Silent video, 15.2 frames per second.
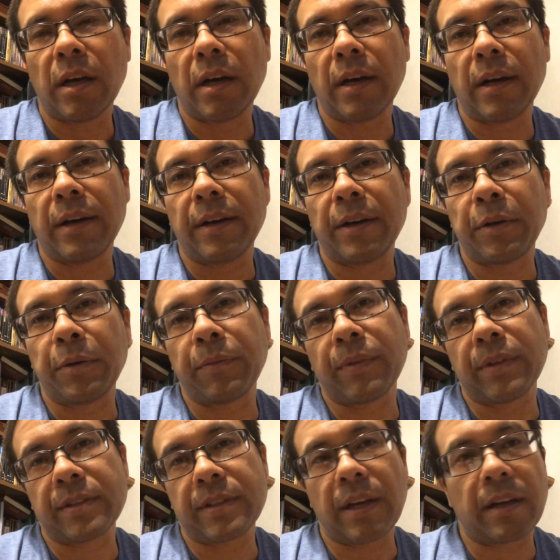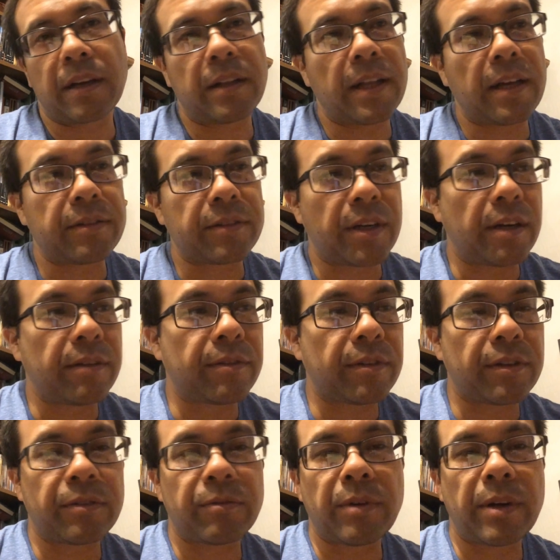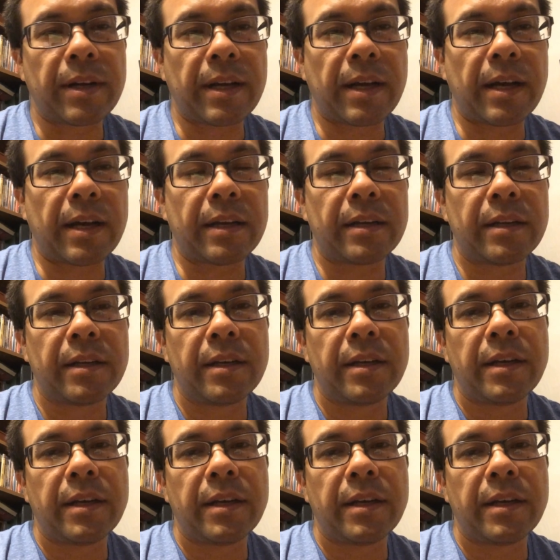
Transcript: It's got cloud cover and whatnot.